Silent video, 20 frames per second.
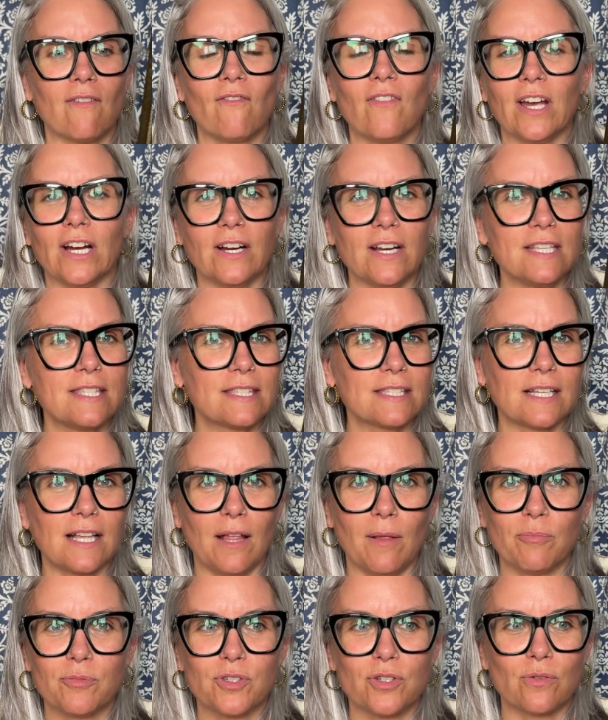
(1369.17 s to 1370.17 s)
Very
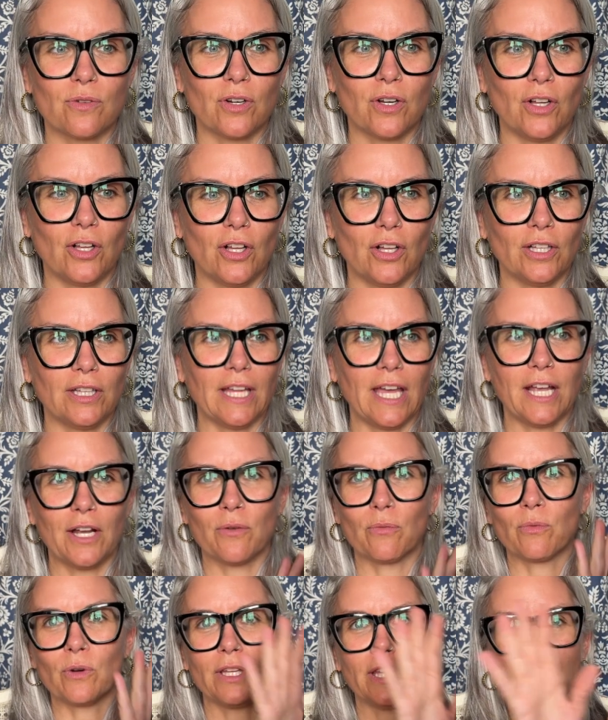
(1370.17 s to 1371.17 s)
sculptural, like
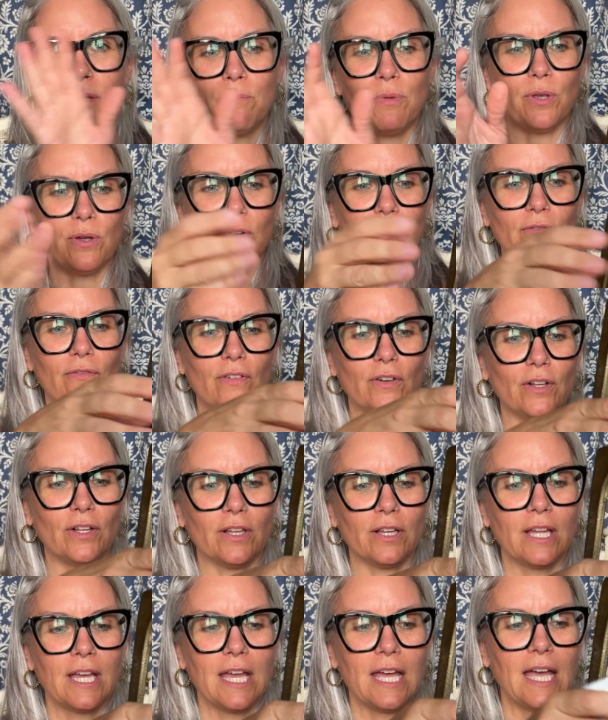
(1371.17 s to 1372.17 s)
really
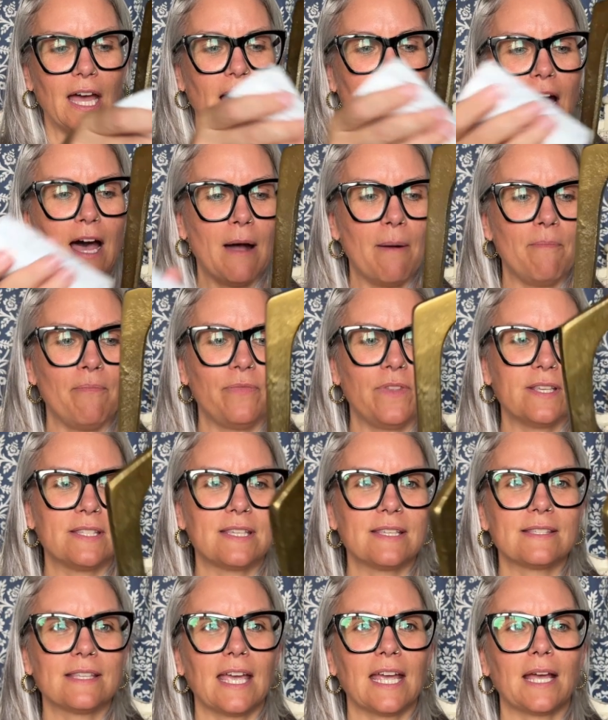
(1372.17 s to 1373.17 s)
beautiful. This
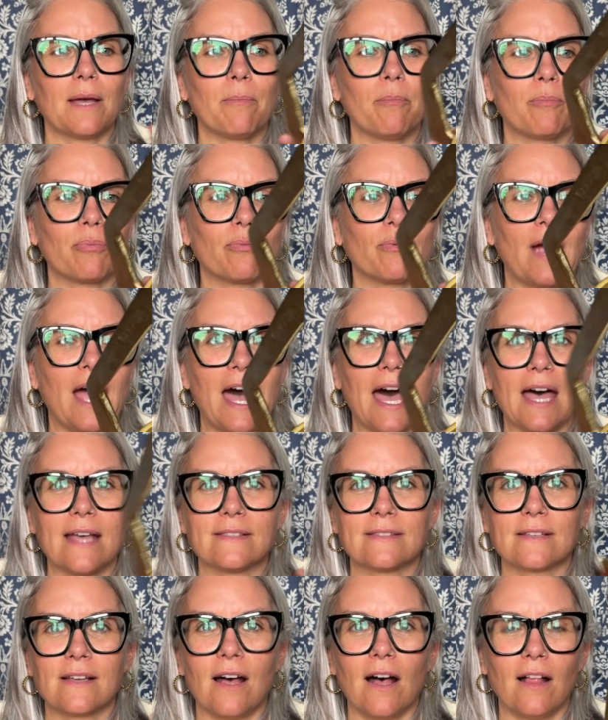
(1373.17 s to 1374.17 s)
is like a
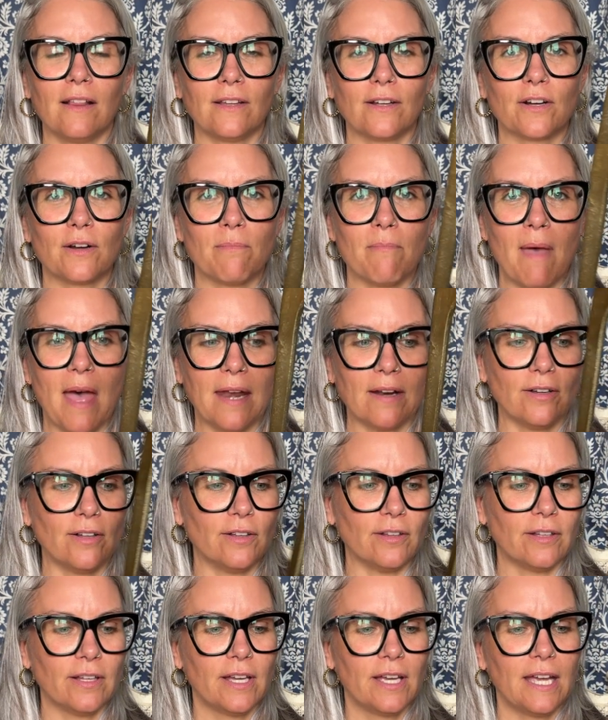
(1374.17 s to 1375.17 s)
brass colored
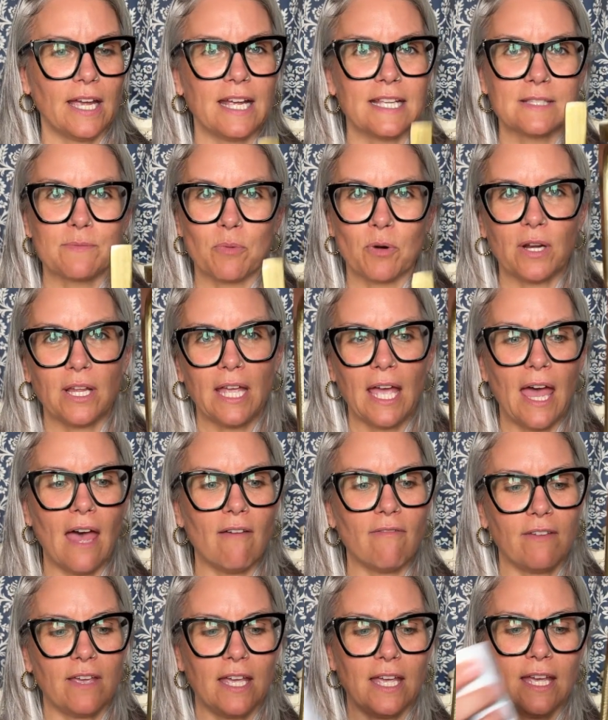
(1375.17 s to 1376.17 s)
metal. It's pretty
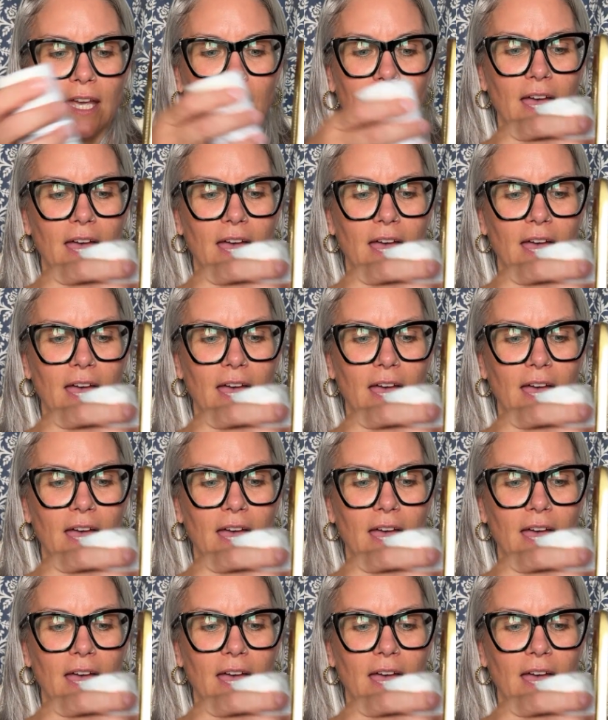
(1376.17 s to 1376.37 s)
heavy.